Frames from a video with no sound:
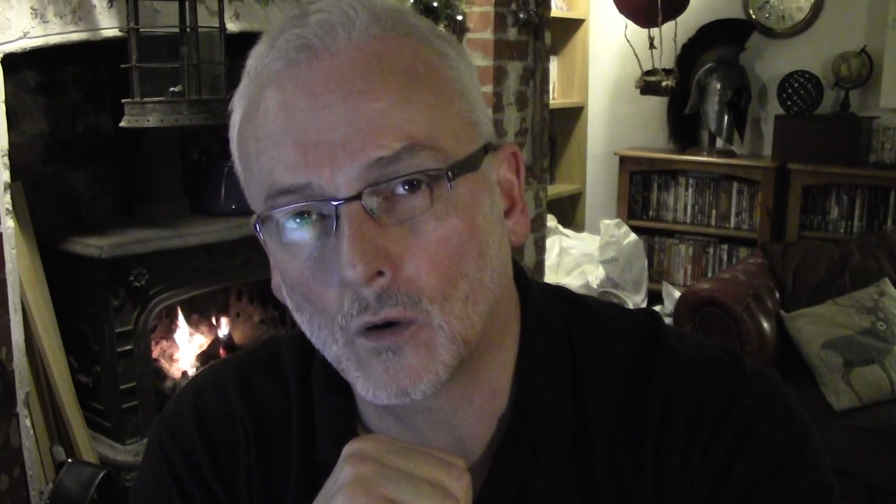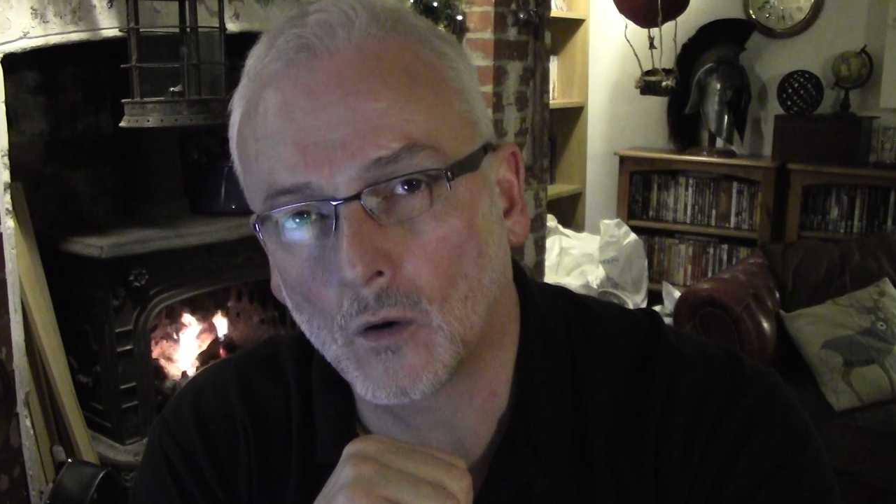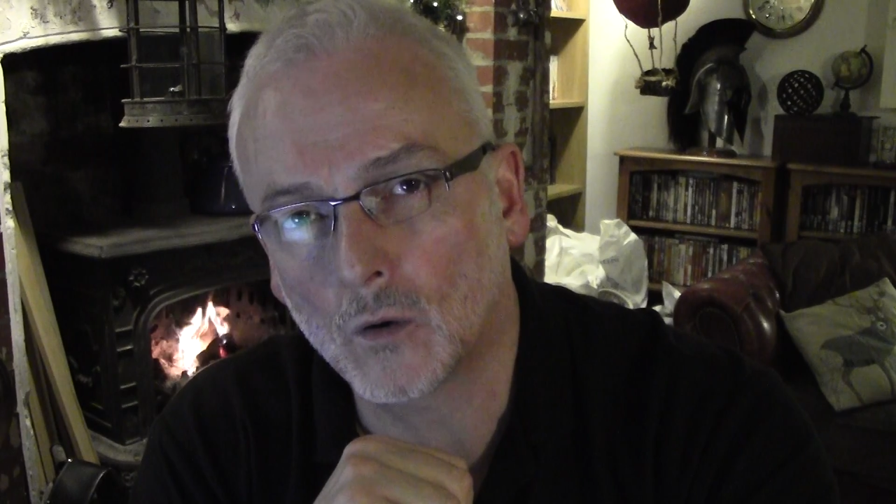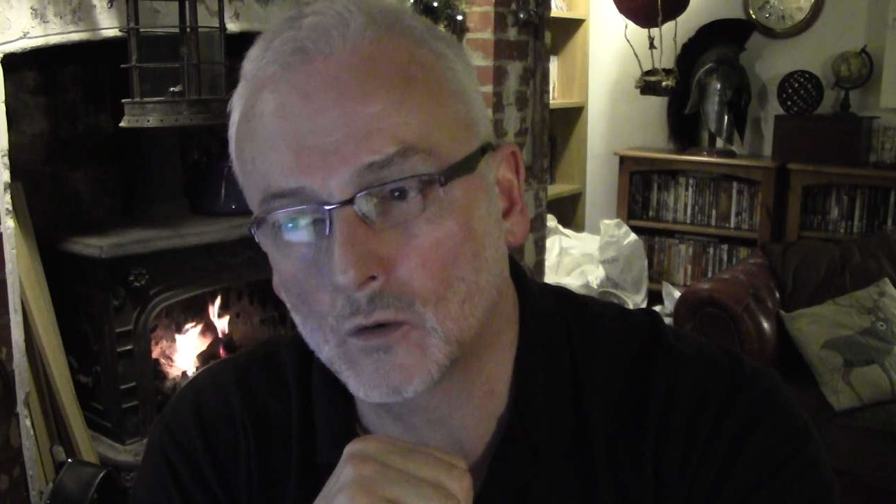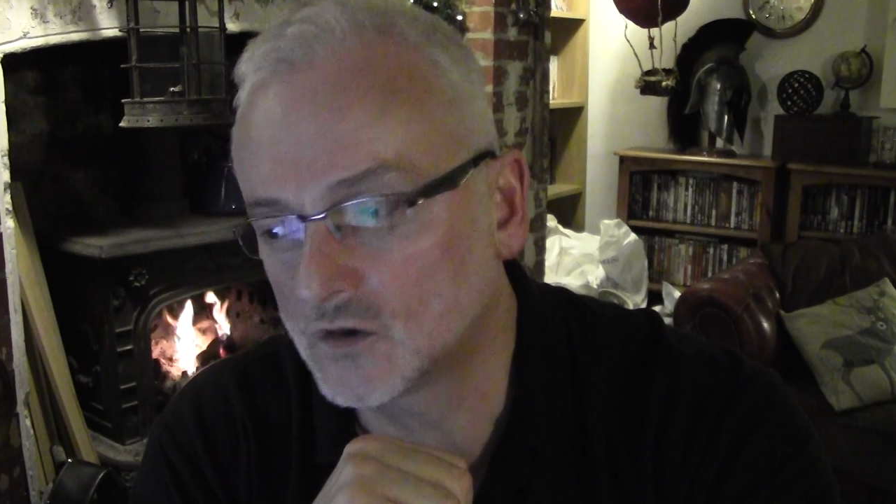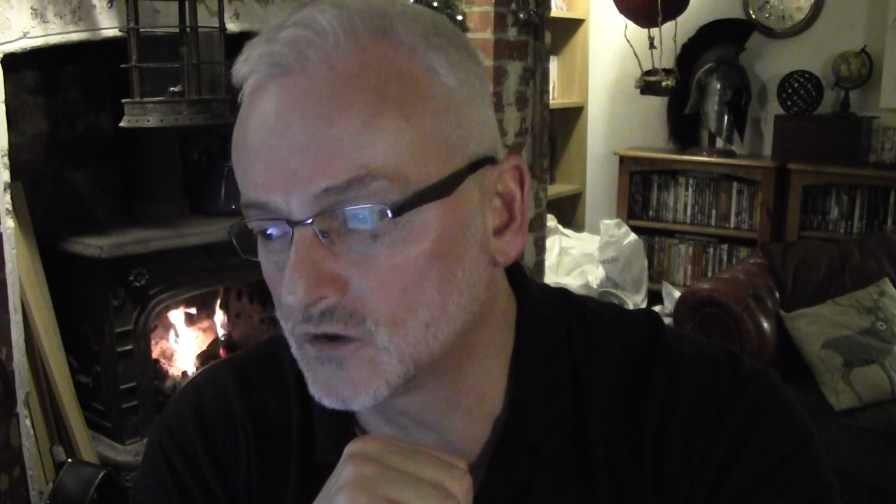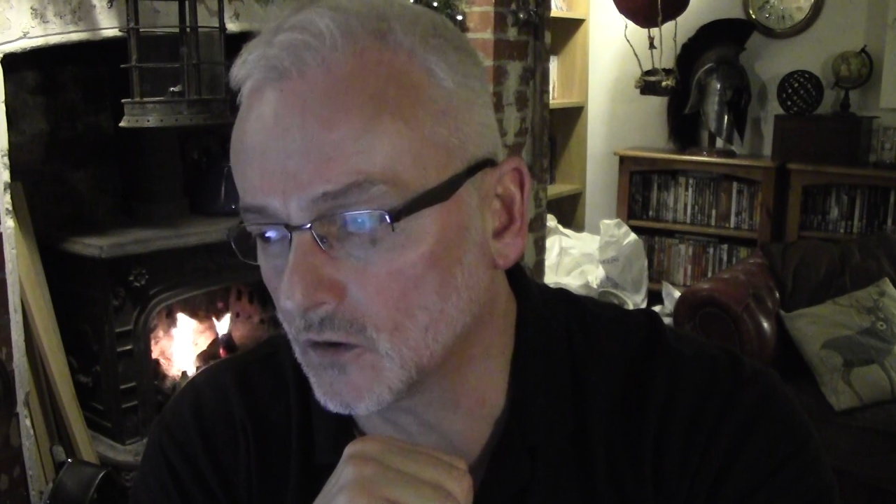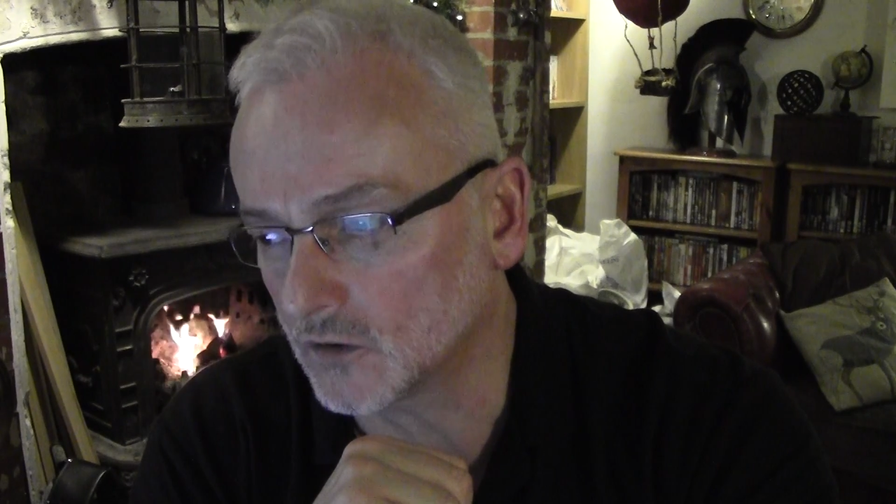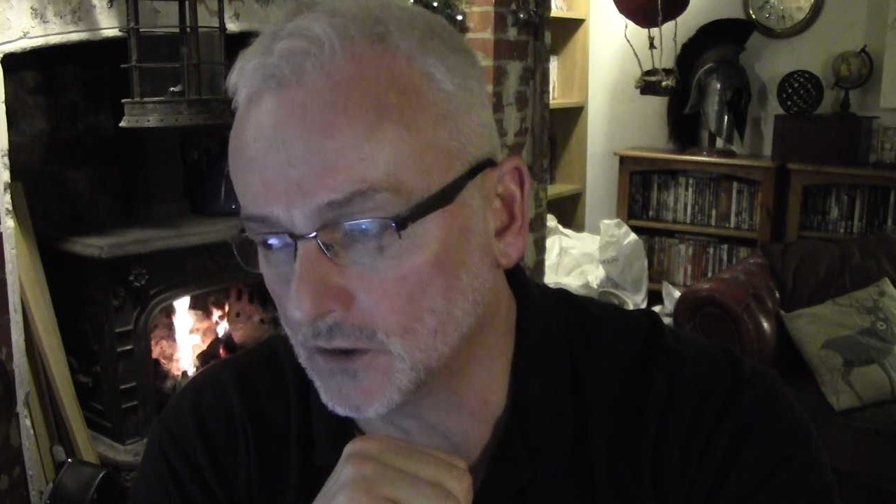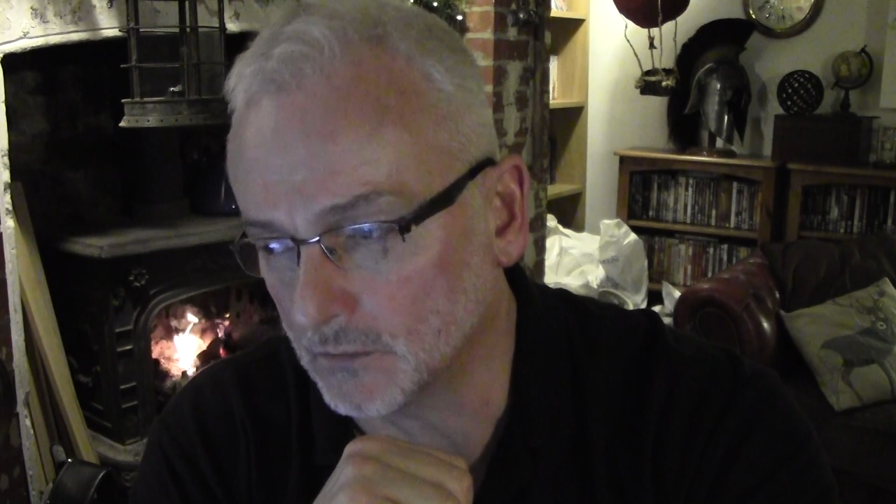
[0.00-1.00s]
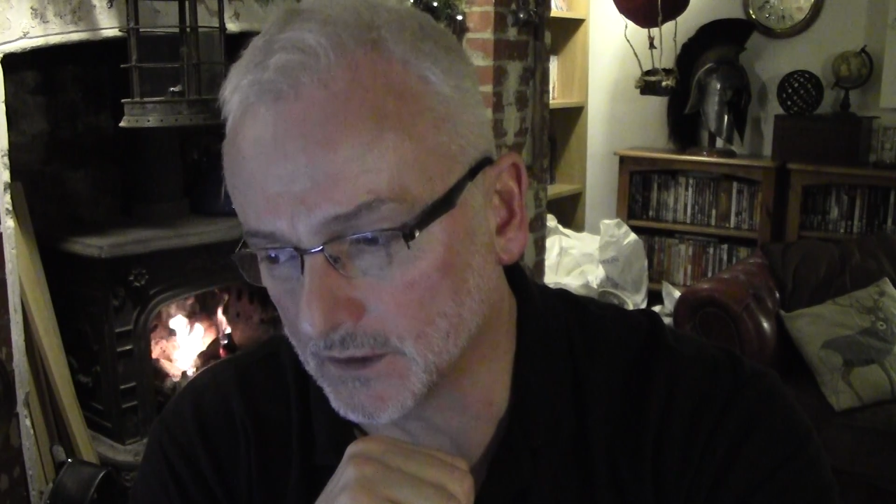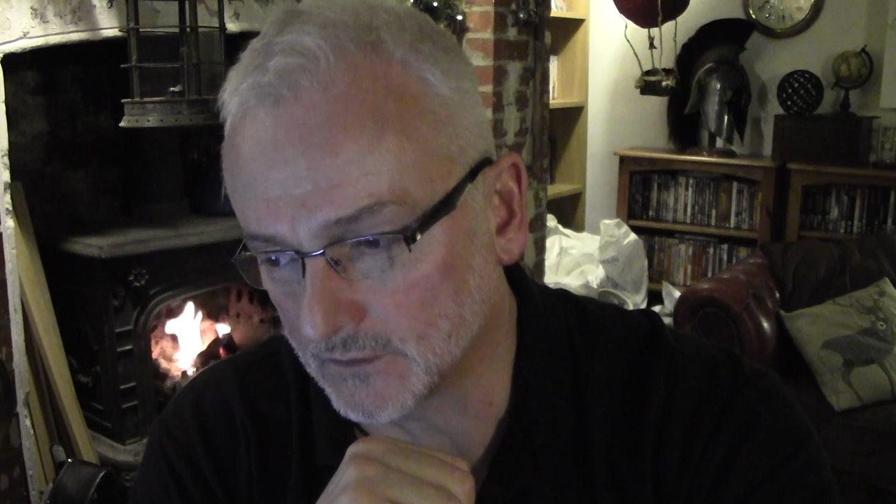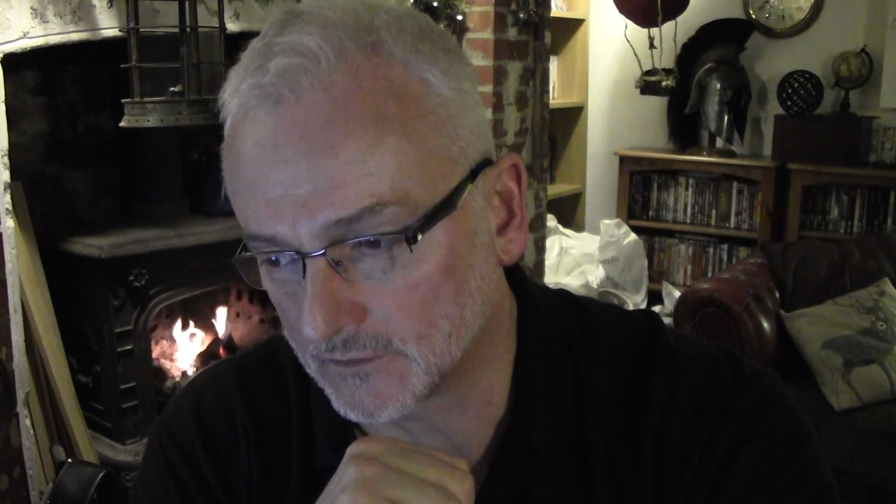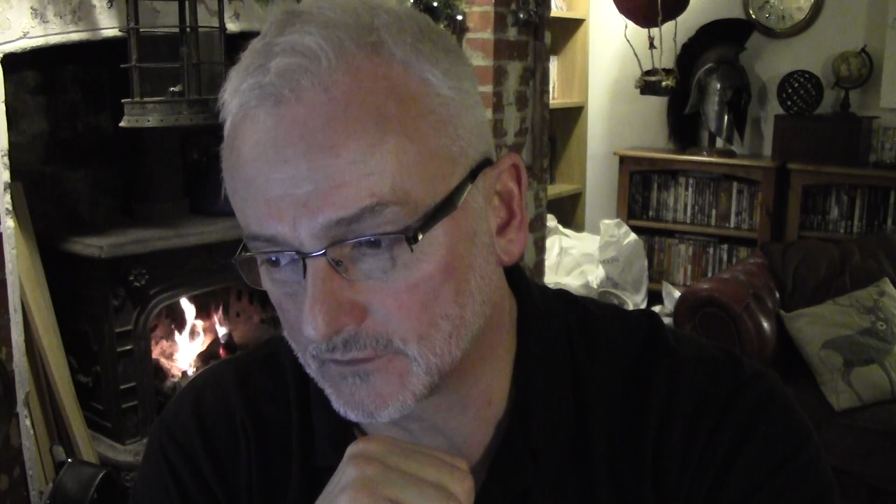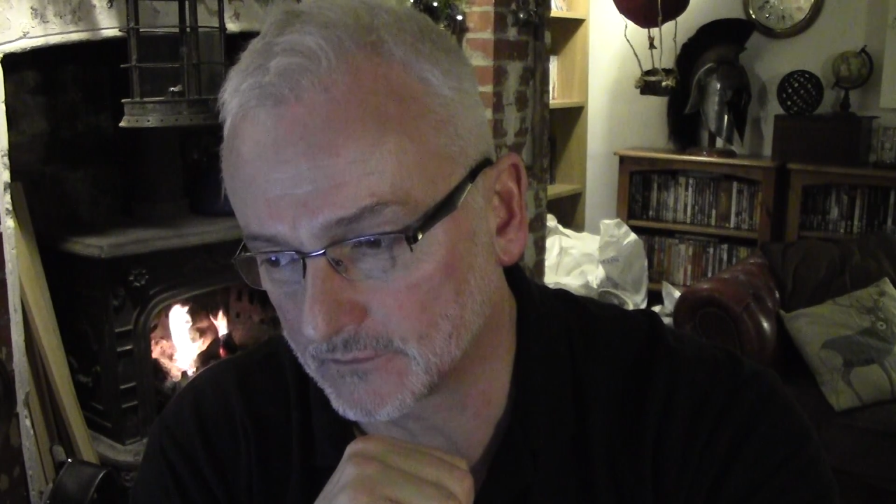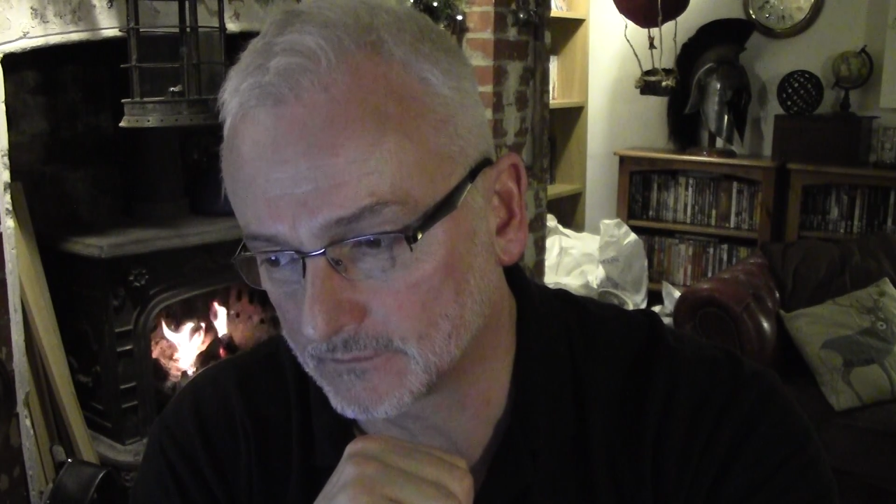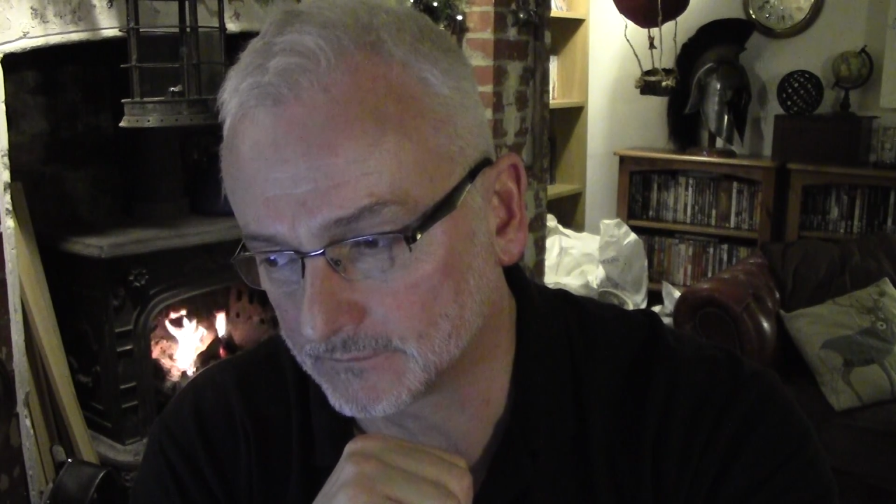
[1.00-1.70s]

or documents.